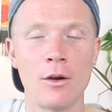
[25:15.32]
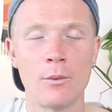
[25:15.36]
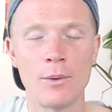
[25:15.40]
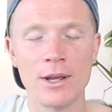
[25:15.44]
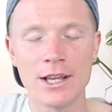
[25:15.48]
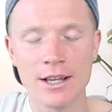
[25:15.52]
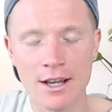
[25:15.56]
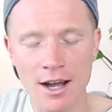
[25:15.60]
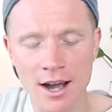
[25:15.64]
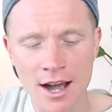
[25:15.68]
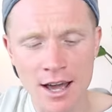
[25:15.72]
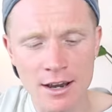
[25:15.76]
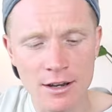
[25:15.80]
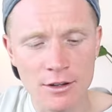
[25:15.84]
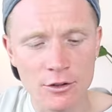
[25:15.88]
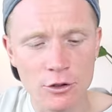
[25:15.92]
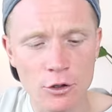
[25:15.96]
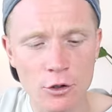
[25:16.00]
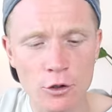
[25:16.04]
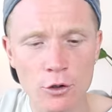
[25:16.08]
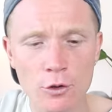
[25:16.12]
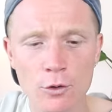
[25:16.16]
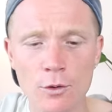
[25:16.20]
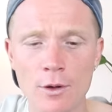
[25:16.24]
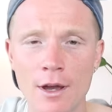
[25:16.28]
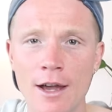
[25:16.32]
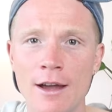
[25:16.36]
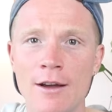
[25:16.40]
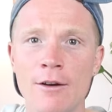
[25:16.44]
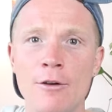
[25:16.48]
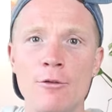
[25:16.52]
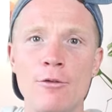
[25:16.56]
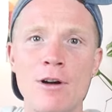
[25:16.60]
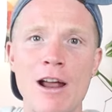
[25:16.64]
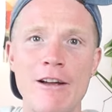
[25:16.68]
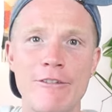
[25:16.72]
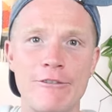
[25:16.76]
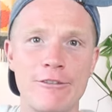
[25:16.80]
We kind of do
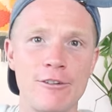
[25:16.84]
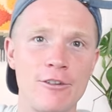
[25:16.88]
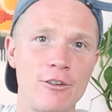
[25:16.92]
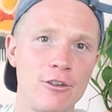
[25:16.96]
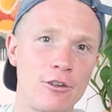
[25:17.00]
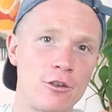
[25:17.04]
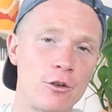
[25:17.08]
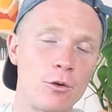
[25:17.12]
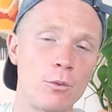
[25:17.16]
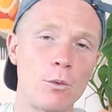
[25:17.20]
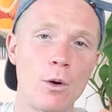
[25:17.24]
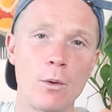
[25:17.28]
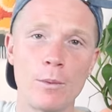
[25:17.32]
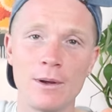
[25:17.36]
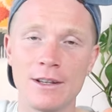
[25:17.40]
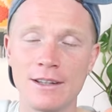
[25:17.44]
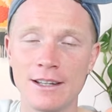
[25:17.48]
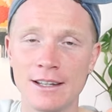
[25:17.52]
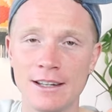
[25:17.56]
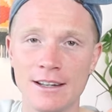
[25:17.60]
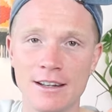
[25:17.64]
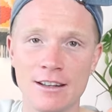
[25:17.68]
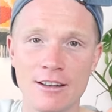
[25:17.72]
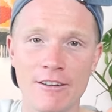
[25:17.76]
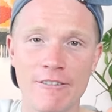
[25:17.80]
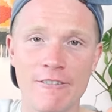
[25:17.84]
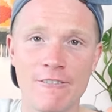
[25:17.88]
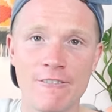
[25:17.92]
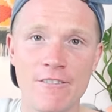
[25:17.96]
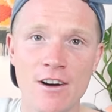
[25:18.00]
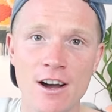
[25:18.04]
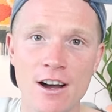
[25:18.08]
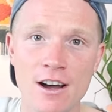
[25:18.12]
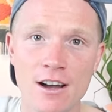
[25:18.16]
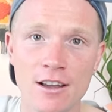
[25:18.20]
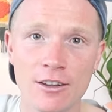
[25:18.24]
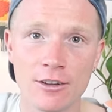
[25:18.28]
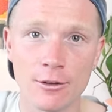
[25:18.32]
a reference to what we did in the
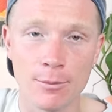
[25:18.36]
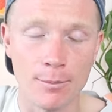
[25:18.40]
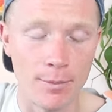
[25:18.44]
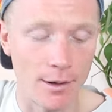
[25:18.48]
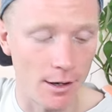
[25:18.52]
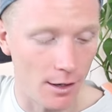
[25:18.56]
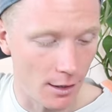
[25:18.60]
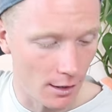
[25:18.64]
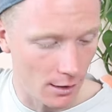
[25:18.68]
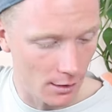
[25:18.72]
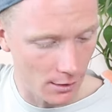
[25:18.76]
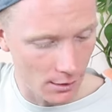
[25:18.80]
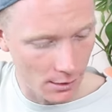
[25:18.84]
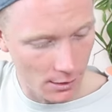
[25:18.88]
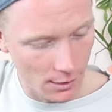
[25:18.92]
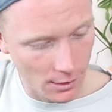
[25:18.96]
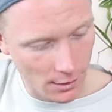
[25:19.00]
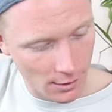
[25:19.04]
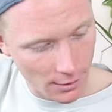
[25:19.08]
first bar.